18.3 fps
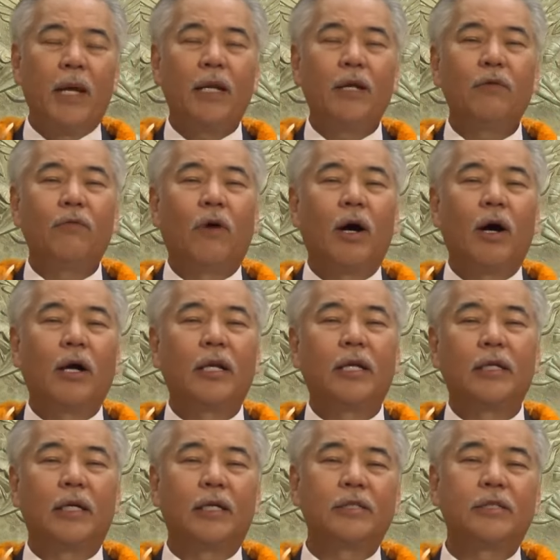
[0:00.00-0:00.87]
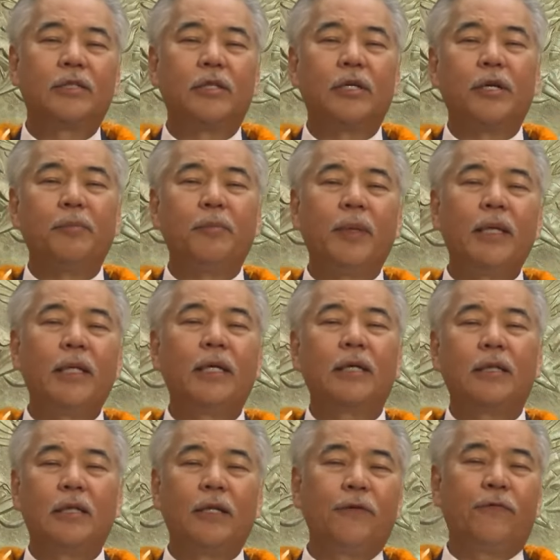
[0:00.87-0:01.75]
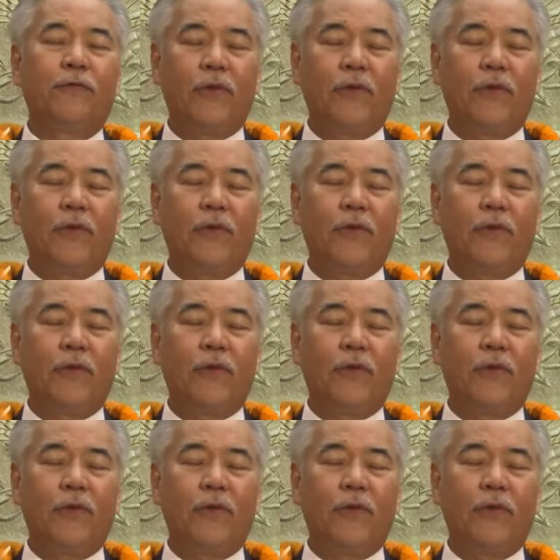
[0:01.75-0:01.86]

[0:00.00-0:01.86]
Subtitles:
Many wanted us to immediately